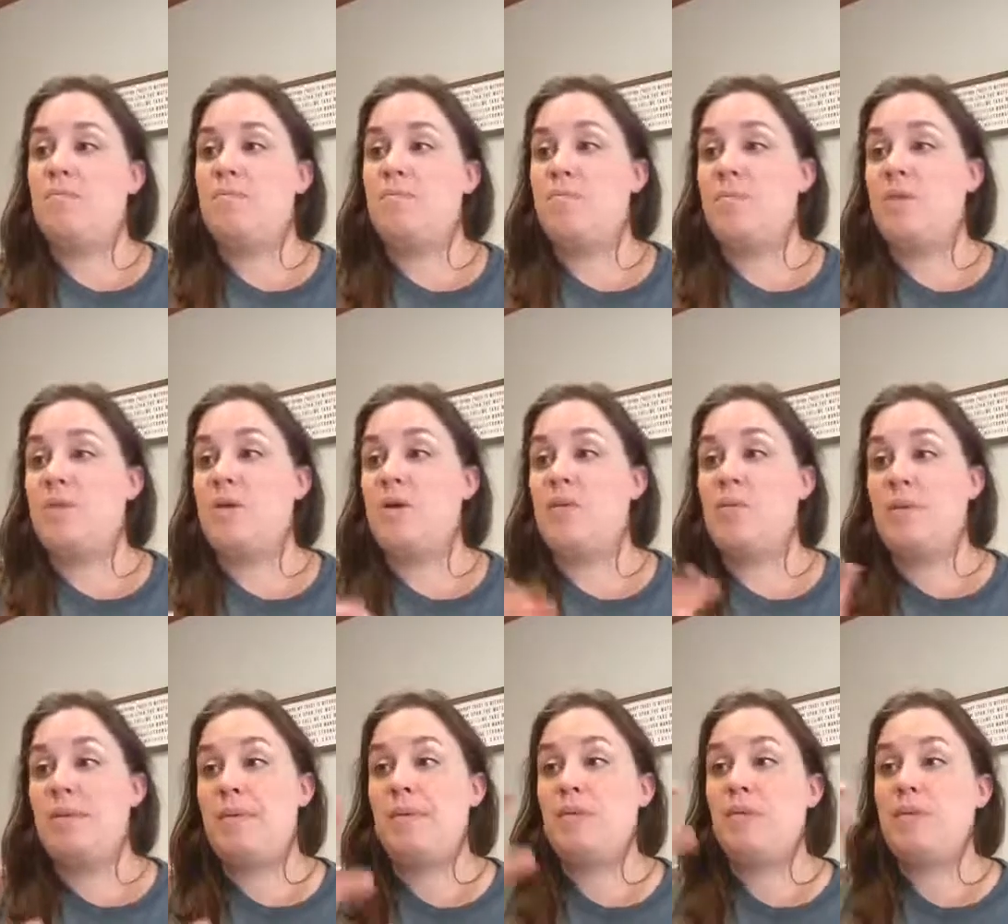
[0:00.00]

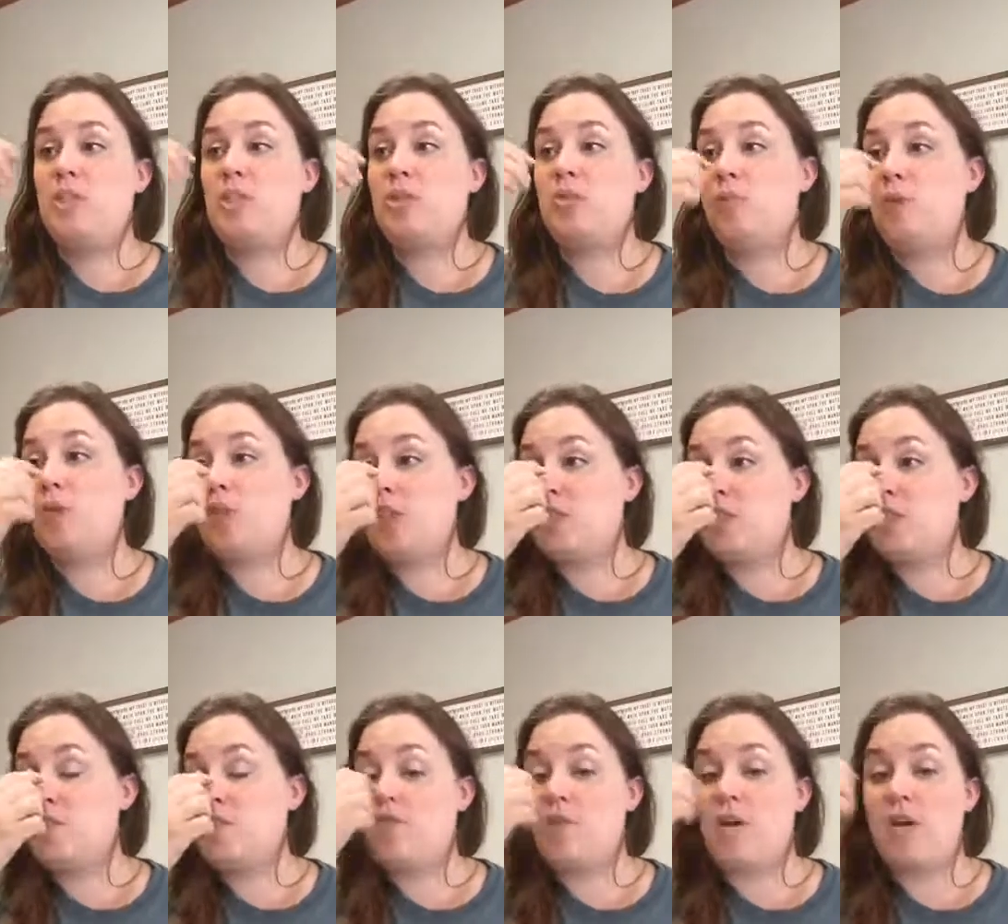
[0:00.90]
maybe we should push it
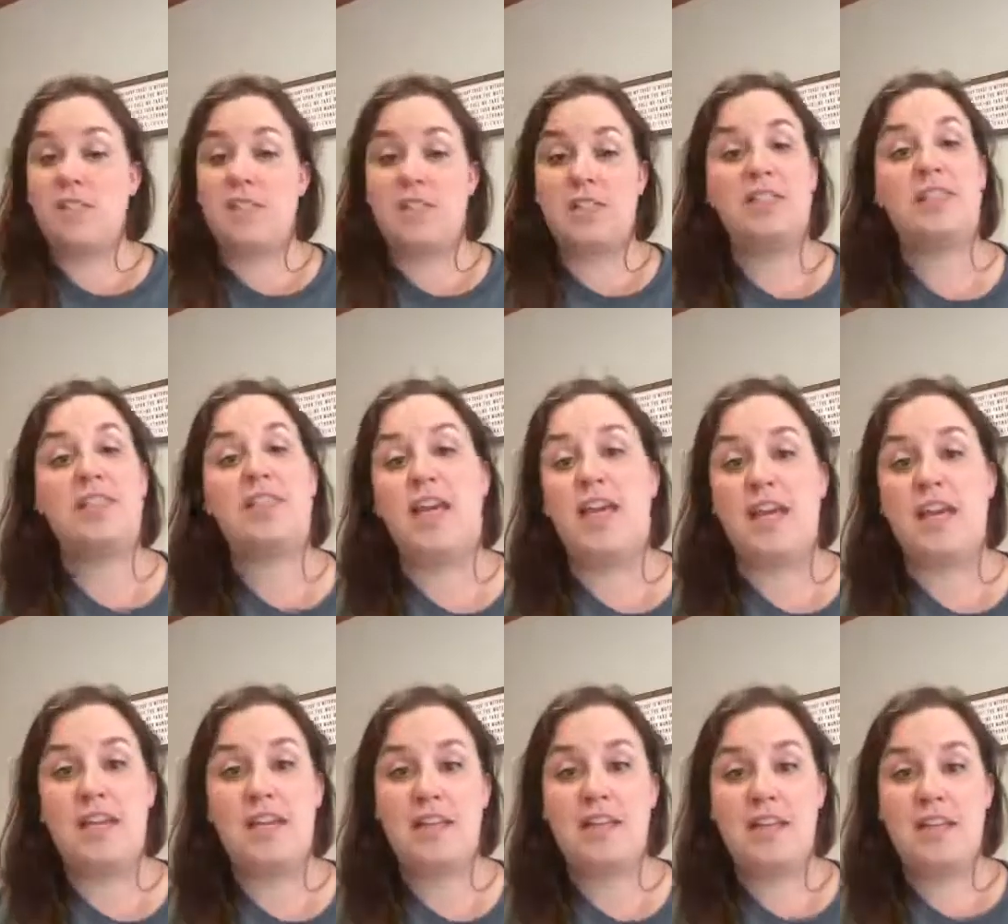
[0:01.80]
so far as to
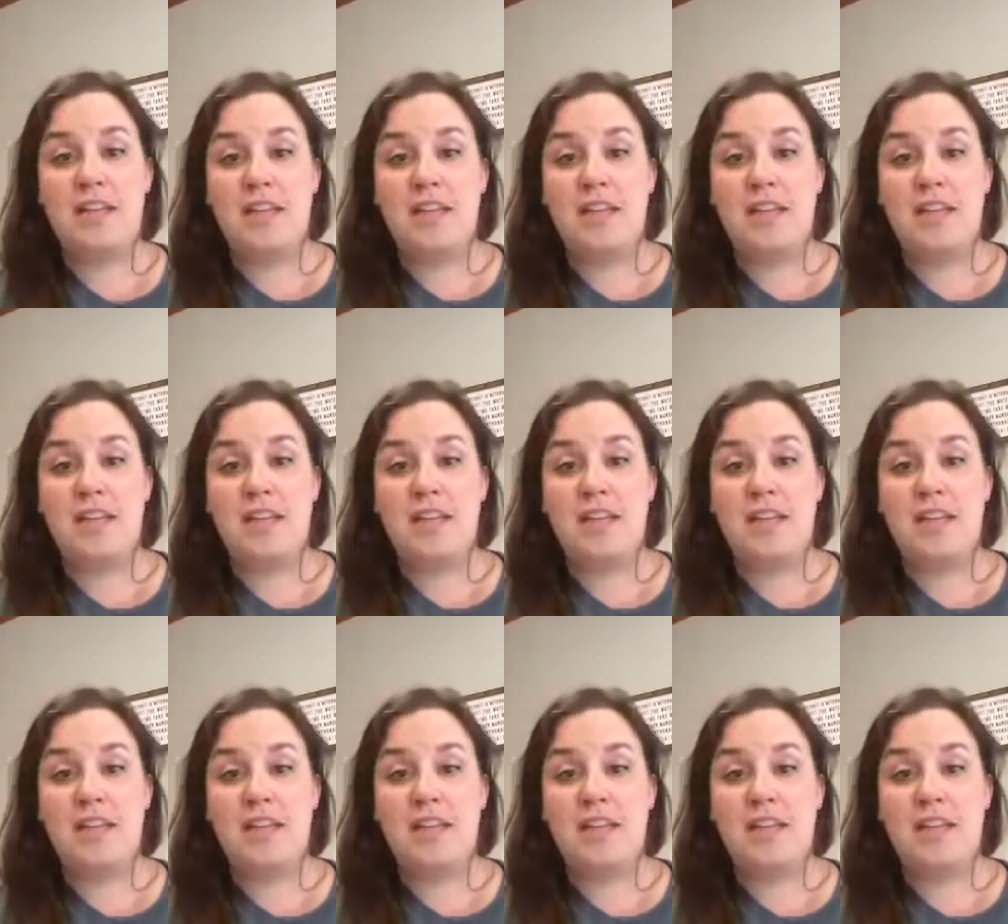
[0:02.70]
say,